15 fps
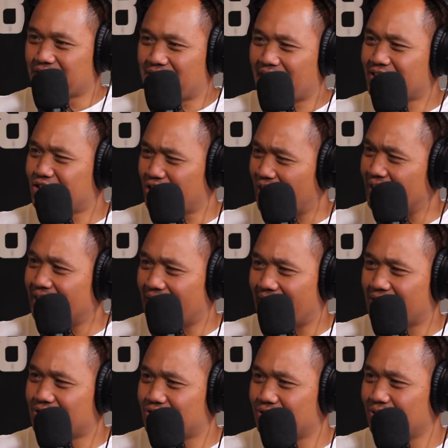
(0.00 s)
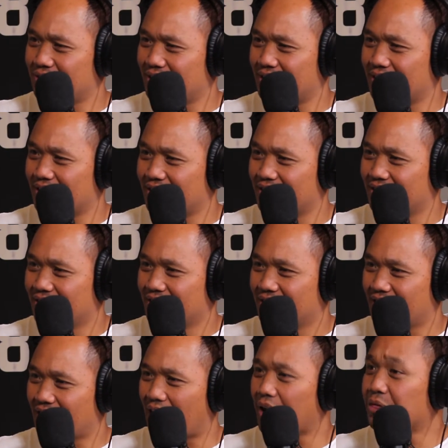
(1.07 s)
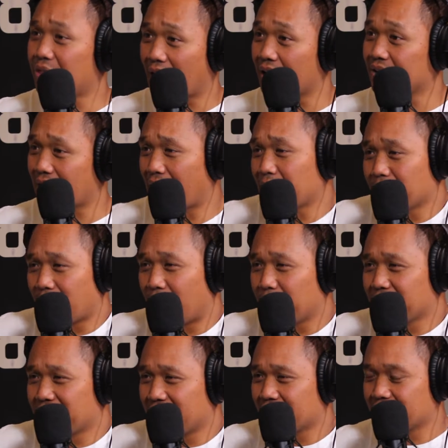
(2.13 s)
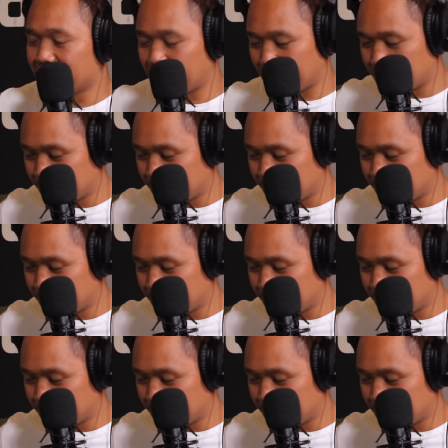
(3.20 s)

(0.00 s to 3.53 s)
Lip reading: Does that jade the answer, you think? I would think so.